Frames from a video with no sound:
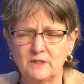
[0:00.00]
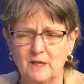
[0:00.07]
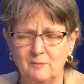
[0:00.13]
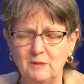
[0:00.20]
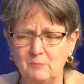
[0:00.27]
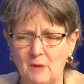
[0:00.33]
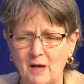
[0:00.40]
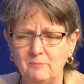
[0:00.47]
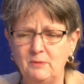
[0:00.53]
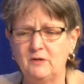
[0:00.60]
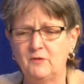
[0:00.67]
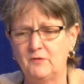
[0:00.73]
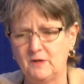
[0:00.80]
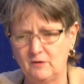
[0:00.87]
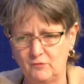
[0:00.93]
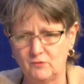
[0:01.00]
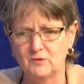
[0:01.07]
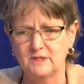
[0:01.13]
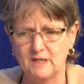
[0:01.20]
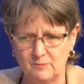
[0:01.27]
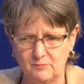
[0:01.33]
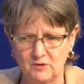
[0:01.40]
I mean, my big thing, for
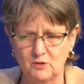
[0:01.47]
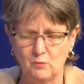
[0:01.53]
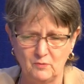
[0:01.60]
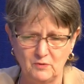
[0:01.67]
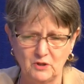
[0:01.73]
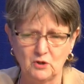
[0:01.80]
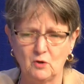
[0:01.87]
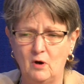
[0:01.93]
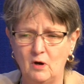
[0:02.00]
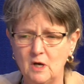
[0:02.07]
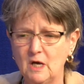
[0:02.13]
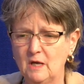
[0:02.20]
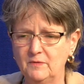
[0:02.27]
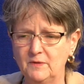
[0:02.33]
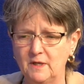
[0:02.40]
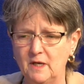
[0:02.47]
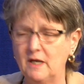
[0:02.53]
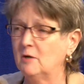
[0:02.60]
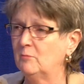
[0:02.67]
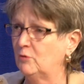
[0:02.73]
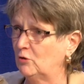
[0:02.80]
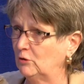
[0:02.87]
example, is when we saw the
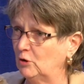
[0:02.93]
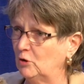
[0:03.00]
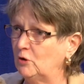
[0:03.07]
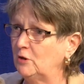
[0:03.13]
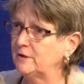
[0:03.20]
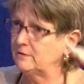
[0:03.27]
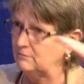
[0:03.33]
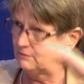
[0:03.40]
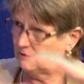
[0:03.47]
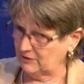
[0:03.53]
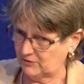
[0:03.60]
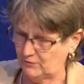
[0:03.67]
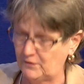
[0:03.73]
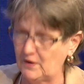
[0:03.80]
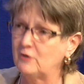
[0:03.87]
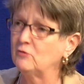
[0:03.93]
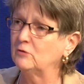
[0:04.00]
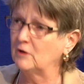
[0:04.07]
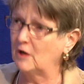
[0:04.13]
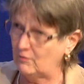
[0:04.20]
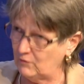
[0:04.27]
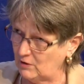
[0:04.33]
Amber Alert at the mm -hmm. federal
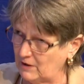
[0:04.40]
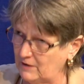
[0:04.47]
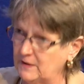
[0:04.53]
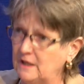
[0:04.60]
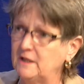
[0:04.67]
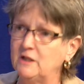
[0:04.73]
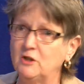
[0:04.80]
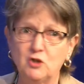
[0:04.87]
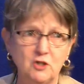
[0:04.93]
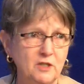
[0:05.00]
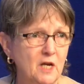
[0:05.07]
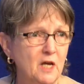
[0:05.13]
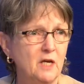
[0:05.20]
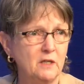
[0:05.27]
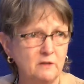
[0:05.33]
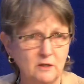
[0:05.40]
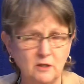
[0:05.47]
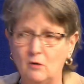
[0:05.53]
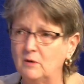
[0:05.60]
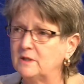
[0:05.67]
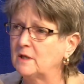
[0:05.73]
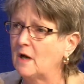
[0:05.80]
level and then each state, you
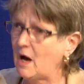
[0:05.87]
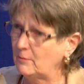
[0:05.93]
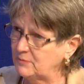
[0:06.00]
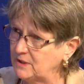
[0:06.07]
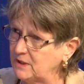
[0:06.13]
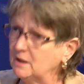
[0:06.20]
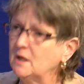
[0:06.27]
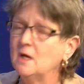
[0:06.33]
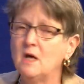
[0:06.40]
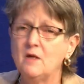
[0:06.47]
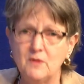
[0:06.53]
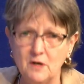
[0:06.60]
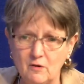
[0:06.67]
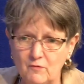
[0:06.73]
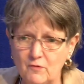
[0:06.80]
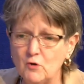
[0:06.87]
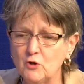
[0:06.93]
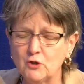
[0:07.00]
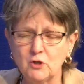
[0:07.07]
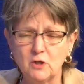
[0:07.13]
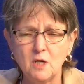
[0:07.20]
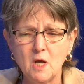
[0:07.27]
know, adopting their
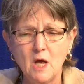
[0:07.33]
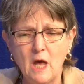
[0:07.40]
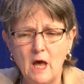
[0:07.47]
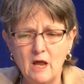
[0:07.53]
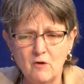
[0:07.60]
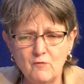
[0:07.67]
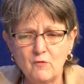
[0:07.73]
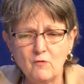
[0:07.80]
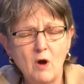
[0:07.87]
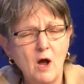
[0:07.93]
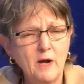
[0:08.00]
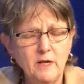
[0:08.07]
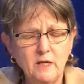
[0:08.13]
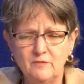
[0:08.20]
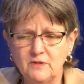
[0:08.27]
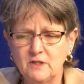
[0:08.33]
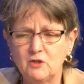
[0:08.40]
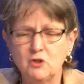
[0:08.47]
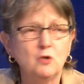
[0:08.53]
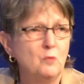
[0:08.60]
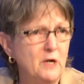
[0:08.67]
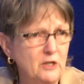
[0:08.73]
version and a variety of
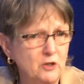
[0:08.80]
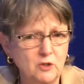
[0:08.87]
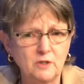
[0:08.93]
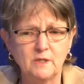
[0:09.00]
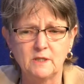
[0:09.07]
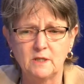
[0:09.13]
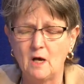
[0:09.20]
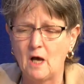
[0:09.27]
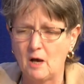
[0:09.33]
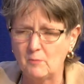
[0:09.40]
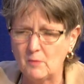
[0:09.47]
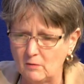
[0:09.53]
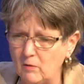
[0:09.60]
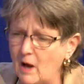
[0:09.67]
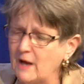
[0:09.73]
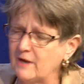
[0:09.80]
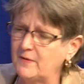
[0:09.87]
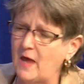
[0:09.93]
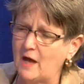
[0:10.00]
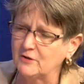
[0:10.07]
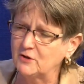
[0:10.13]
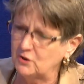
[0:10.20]
situations um, like
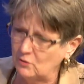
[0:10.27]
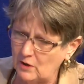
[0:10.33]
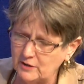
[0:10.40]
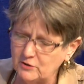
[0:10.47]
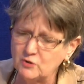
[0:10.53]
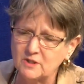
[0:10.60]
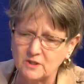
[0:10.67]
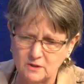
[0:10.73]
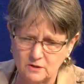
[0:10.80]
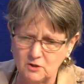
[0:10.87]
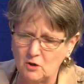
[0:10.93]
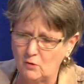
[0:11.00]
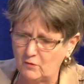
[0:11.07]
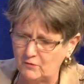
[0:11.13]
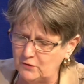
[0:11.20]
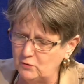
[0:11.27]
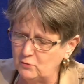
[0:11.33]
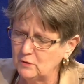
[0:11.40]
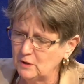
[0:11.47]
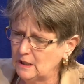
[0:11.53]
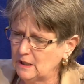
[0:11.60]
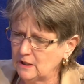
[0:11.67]
that. So I just, you know, a few you
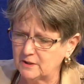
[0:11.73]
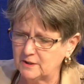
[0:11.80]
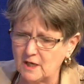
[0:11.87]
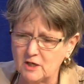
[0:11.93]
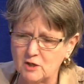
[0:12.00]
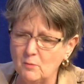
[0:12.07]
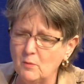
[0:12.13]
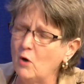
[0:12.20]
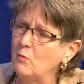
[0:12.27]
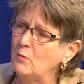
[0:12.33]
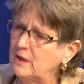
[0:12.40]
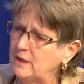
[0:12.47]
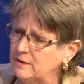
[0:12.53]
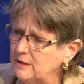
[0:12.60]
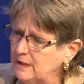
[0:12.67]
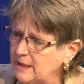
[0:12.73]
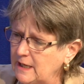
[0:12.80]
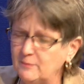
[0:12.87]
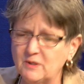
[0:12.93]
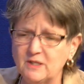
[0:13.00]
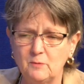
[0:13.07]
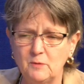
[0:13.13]
could take a moment and,
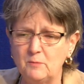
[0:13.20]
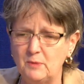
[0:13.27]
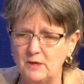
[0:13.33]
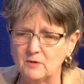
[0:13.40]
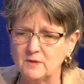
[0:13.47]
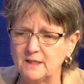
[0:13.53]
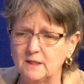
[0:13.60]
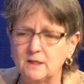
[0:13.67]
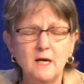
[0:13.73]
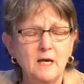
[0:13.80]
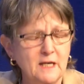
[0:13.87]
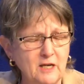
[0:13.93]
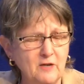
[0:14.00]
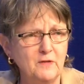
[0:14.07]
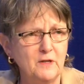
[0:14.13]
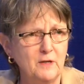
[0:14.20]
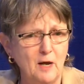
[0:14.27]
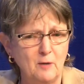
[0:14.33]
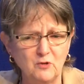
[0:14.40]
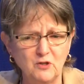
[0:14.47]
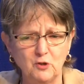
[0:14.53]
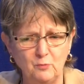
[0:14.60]
name some of the bills and give the
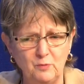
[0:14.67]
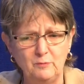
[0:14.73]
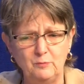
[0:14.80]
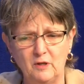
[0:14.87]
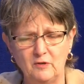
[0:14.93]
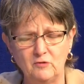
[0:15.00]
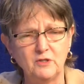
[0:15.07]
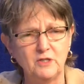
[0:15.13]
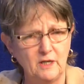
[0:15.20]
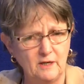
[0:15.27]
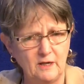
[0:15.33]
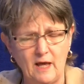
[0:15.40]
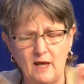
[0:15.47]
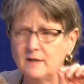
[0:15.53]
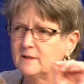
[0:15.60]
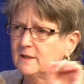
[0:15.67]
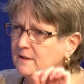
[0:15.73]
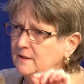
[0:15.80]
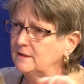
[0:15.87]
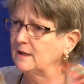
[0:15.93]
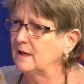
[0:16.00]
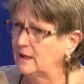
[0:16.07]
numbers so people understand
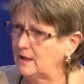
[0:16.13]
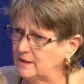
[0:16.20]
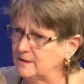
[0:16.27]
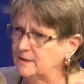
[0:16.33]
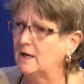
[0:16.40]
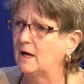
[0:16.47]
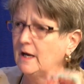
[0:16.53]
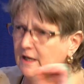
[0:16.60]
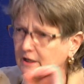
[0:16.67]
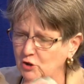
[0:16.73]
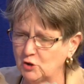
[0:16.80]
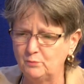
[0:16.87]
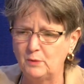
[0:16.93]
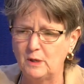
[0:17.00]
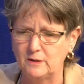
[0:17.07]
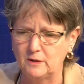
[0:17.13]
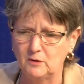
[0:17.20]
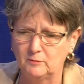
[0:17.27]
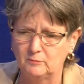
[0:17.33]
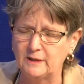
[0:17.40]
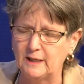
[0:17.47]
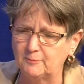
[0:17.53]
S and uh, sure. H. You know, yeah.